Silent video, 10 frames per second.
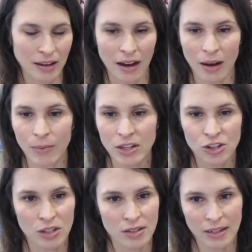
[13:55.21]
It's
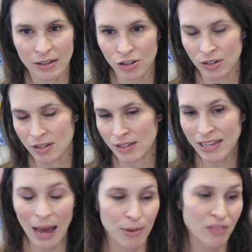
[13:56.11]
just a
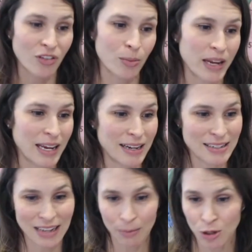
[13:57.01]
Sabbath for me, and
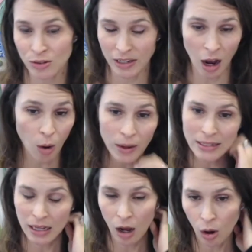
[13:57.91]
I'm usually always
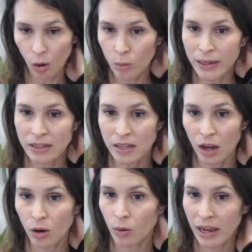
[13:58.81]
at home. And
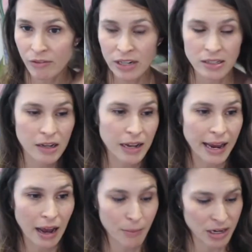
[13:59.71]
so every Sunday
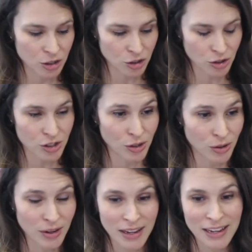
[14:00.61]
I make sure
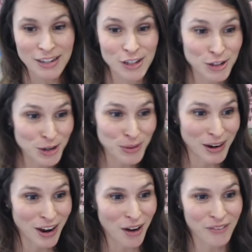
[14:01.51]
to do a
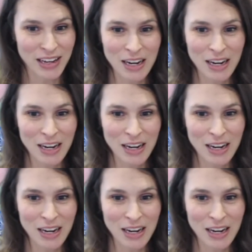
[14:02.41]
coffee